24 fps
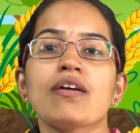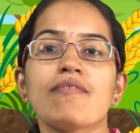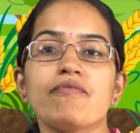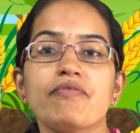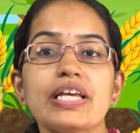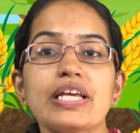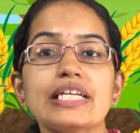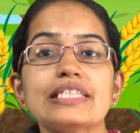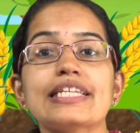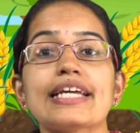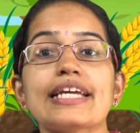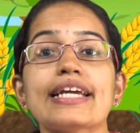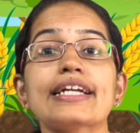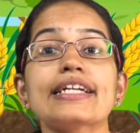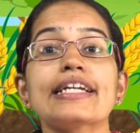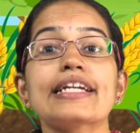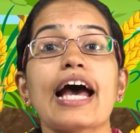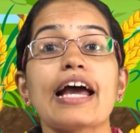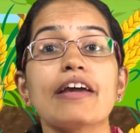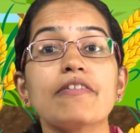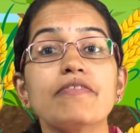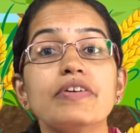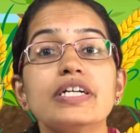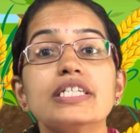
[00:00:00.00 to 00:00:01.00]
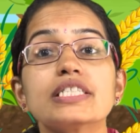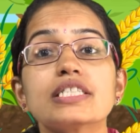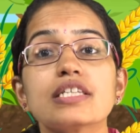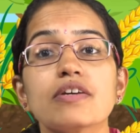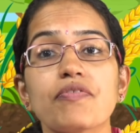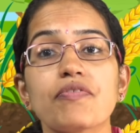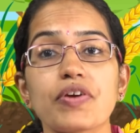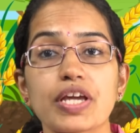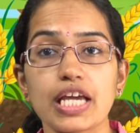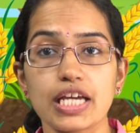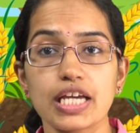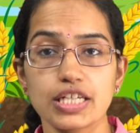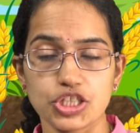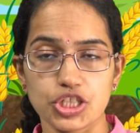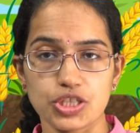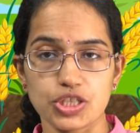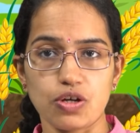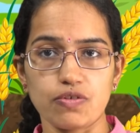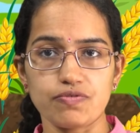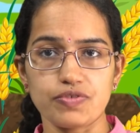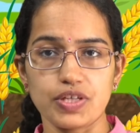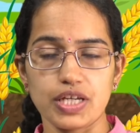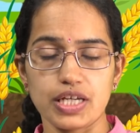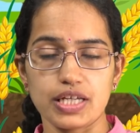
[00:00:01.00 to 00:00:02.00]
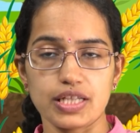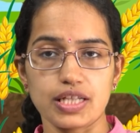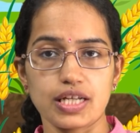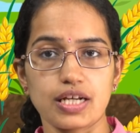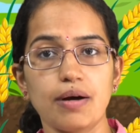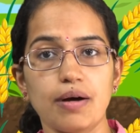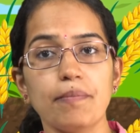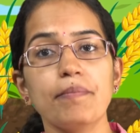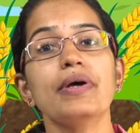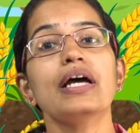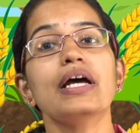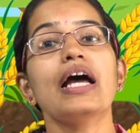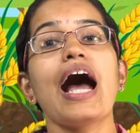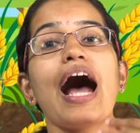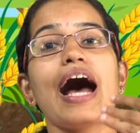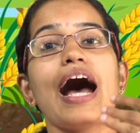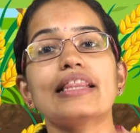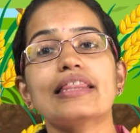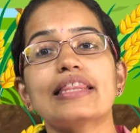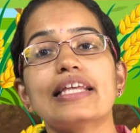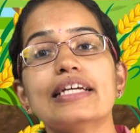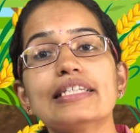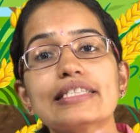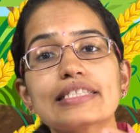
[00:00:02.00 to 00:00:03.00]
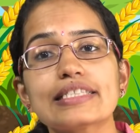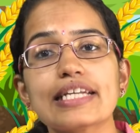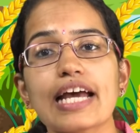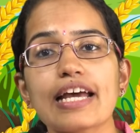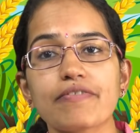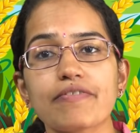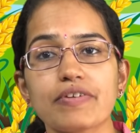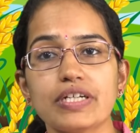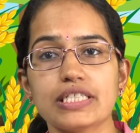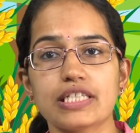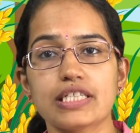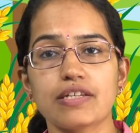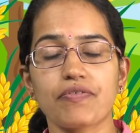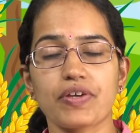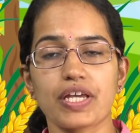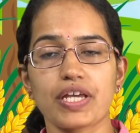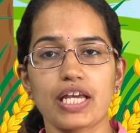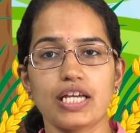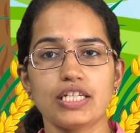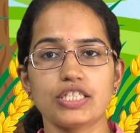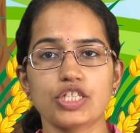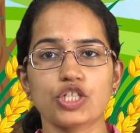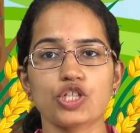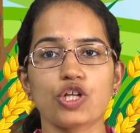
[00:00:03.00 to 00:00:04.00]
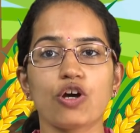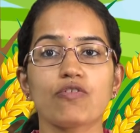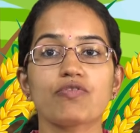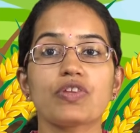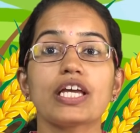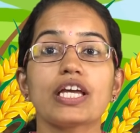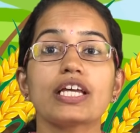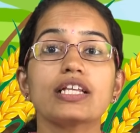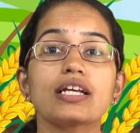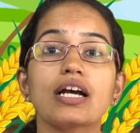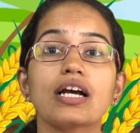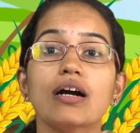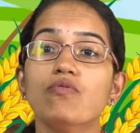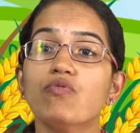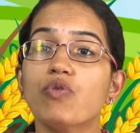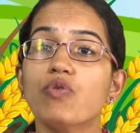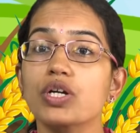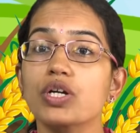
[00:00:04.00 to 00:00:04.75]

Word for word: we say diversification of the income and this diversification of the income